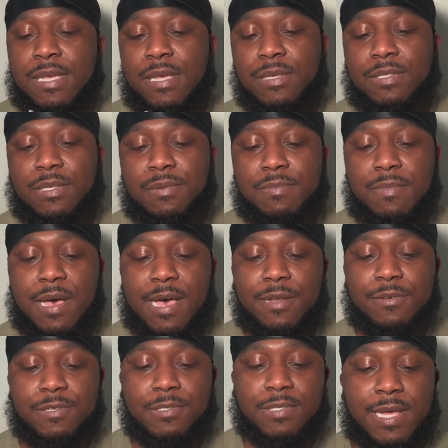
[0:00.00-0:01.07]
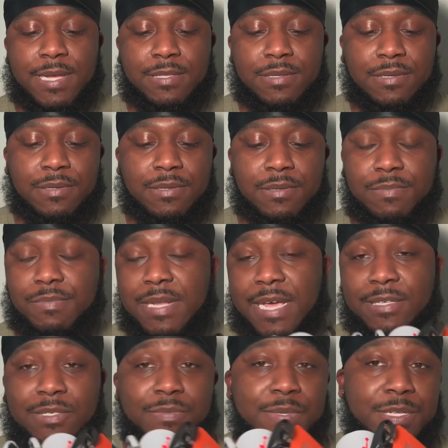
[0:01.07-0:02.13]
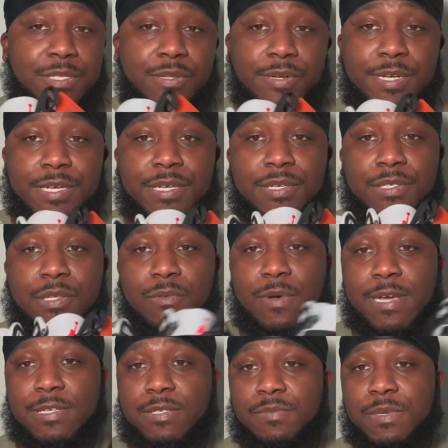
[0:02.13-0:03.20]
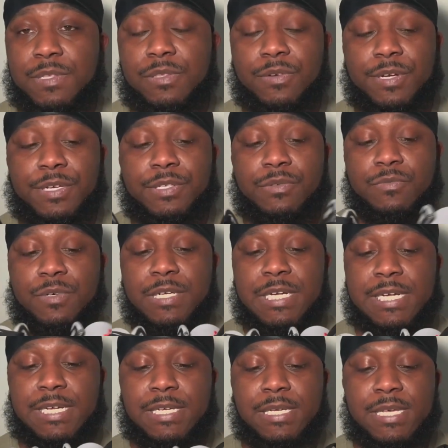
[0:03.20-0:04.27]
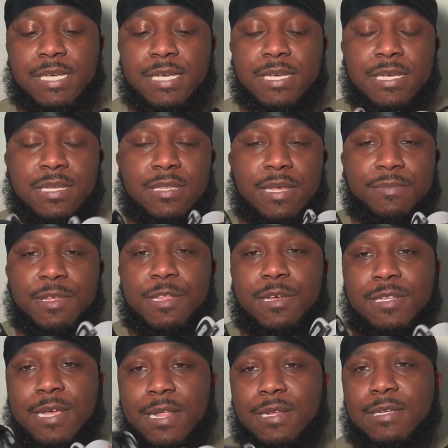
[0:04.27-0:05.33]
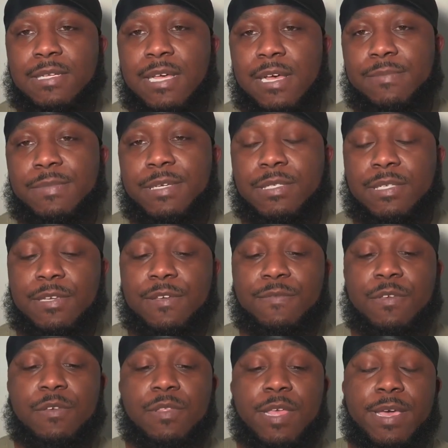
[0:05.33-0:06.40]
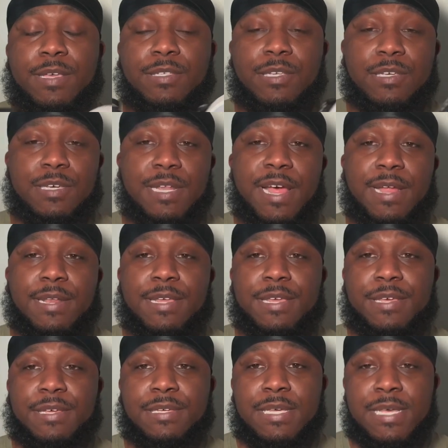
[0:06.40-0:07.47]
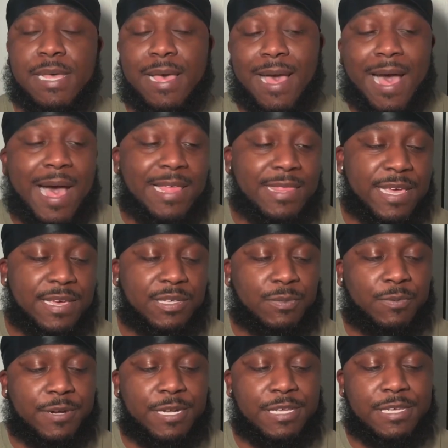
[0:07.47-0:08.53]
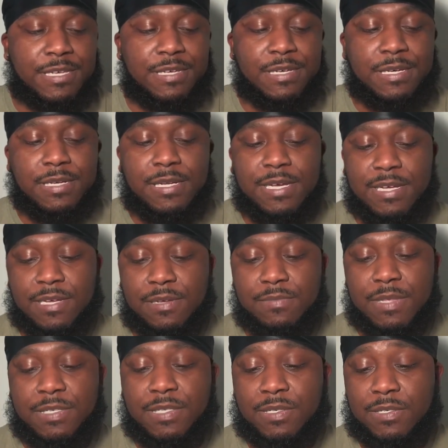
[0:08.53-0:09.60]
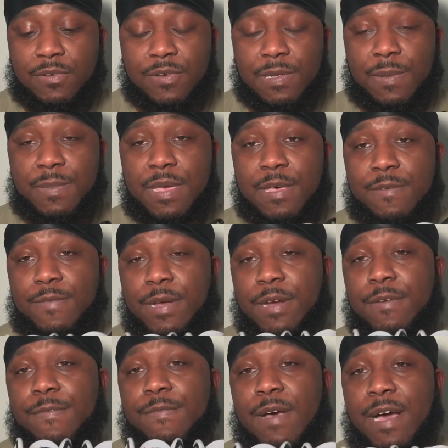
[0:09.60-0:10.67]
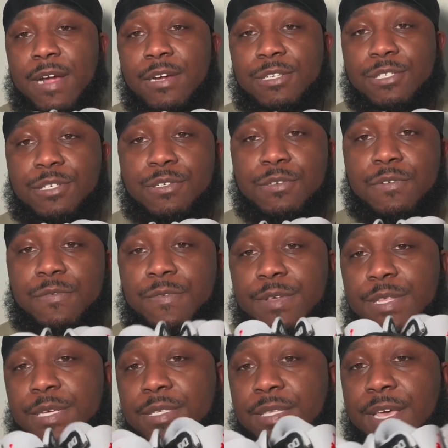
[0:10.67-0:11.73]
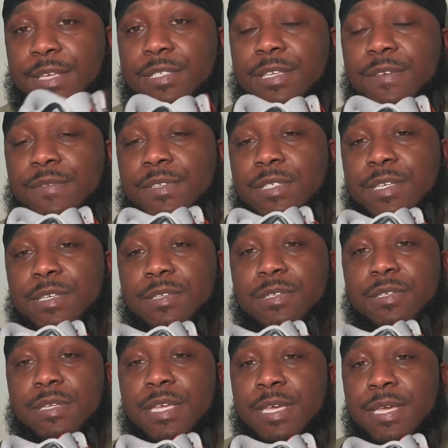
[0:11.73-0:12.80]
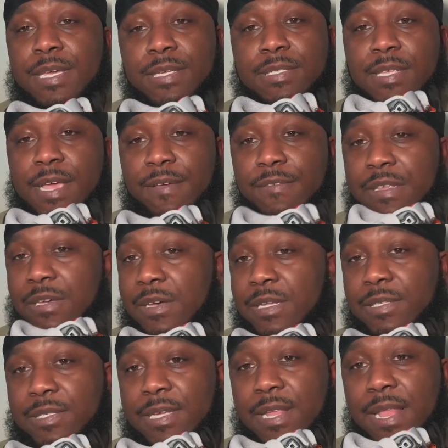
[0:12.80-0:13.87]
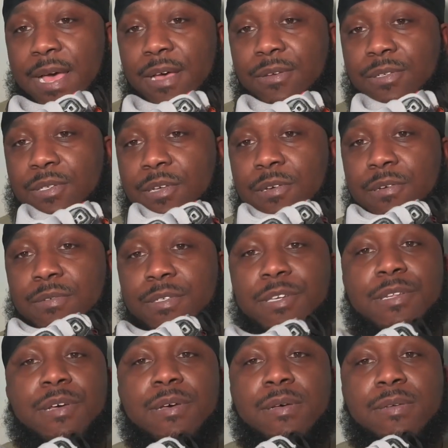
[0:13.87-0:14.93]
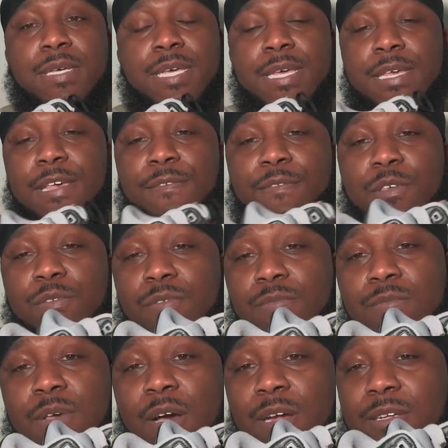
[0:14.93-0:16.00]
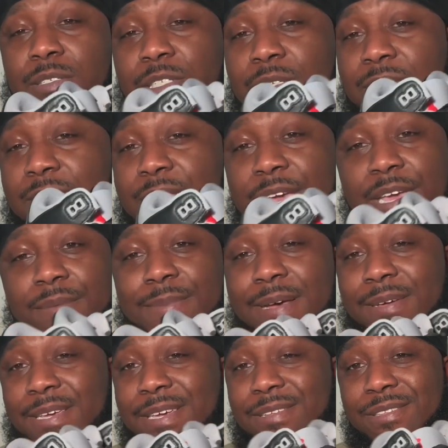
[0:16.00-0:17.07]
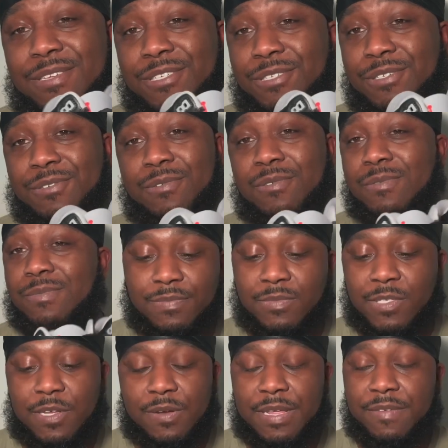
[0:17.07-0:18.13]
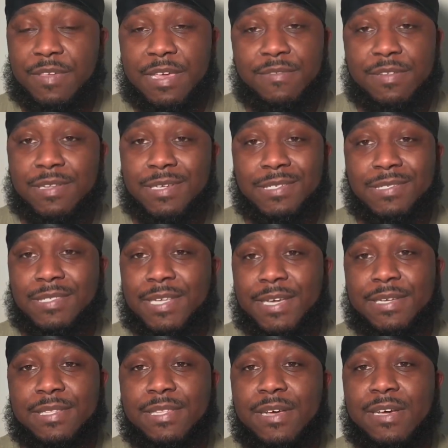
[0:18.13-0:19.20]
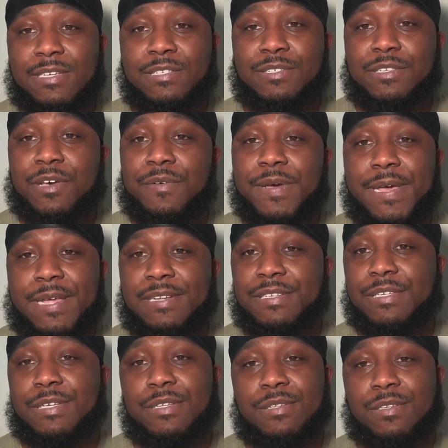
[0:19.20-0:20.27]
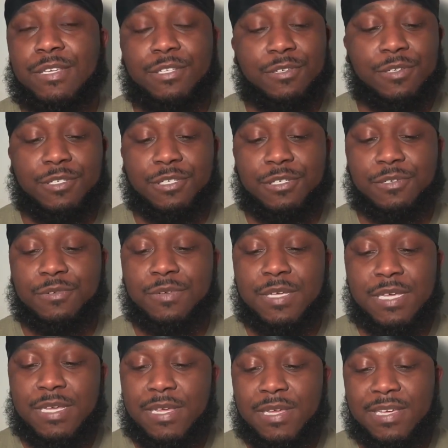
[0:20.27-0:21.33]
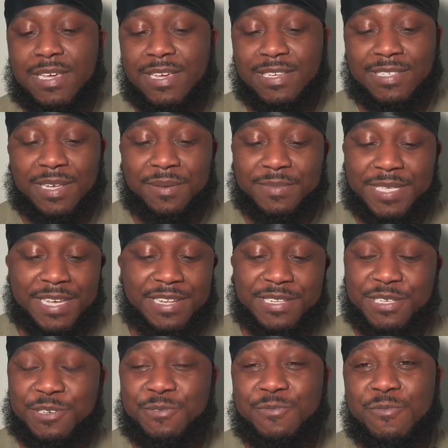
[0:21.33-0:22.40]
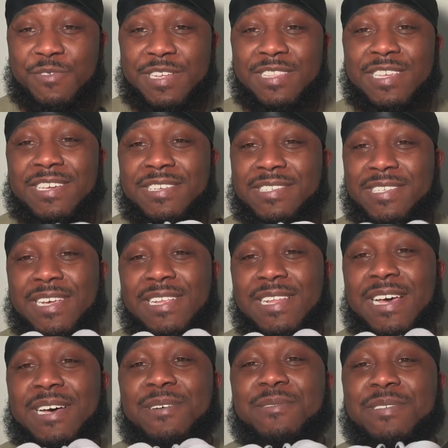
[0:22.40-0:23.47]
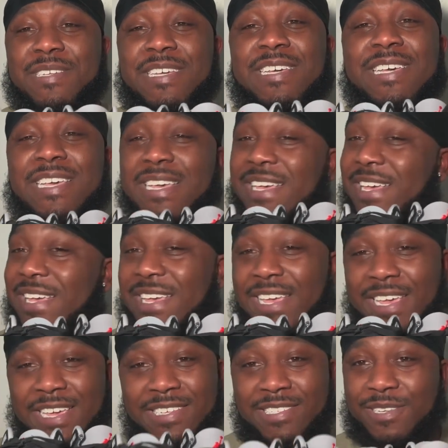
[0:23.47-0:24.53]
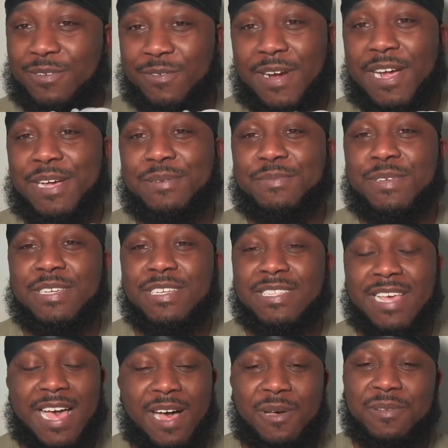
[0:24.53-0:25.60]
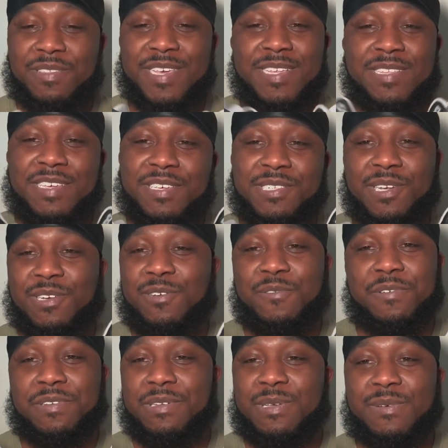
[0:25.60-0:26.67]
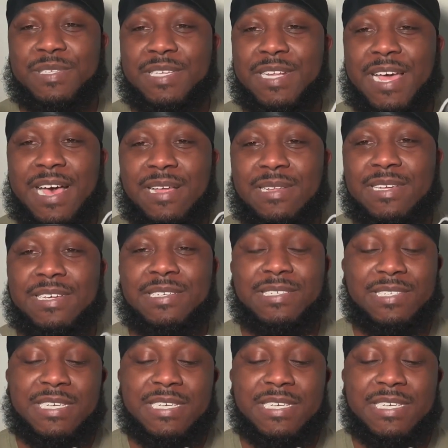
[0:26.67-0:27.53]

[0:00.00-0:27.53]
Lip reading: Some models the Black Cement 3s, the White Cement 3s and whatnot. Let me know down in the comments if you think it's a good idea. I think it's pretty good. This is going to be a very fire shoe for this Thanksgiving season. It's definitely going to sell out. So, you know, if you are just thinking about getting the shoe, don't even give it a second thought. Just go ahead and get you the shoe. Because I'm telling you, when these sell out, it's a wrap. I don't think these are going to the outlets.